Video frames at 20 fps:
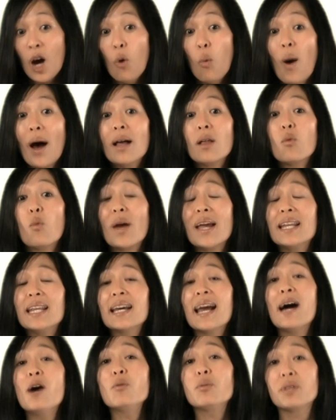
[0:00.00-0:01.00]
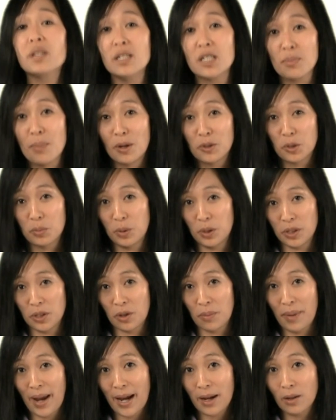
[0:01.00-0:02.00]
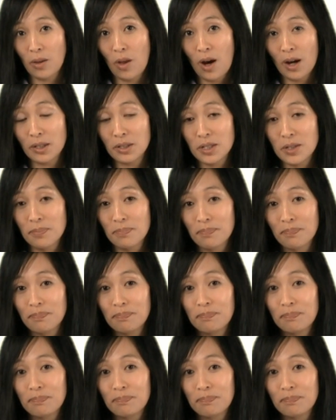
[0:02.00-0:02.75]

while waiting out these multiple-year backlogs.